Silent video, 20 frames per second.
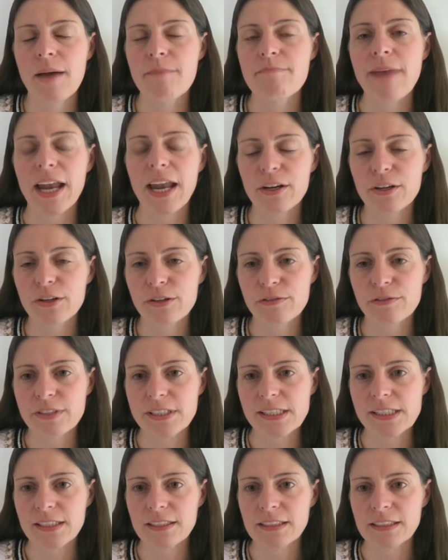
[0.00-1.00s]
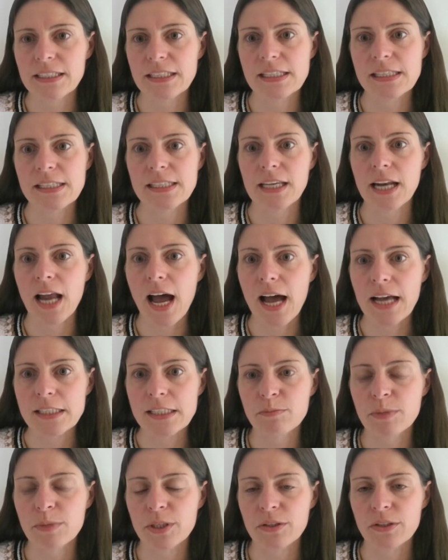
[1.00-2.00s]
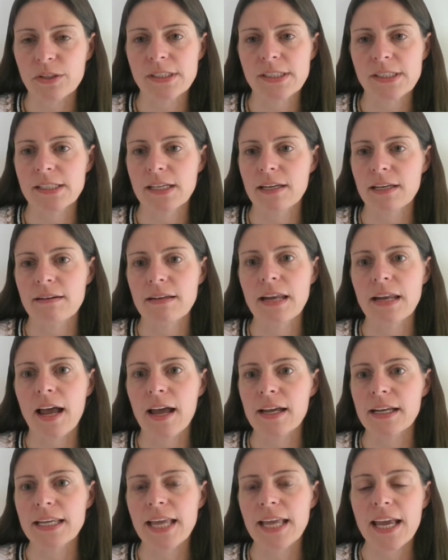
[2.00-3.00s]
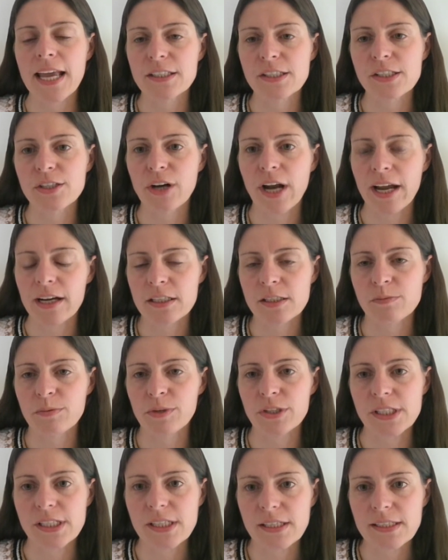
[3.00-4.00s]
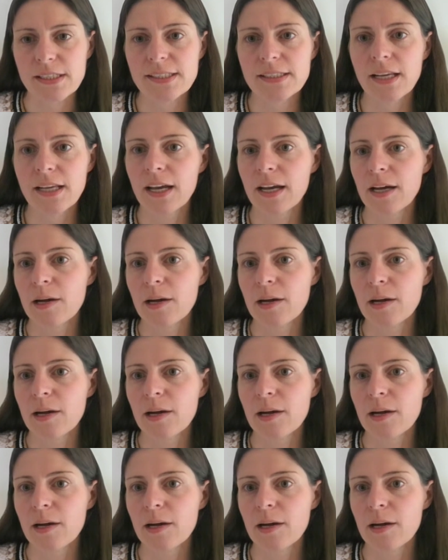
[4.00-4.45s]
medical facilities and hospitals and uh, cancer expertise.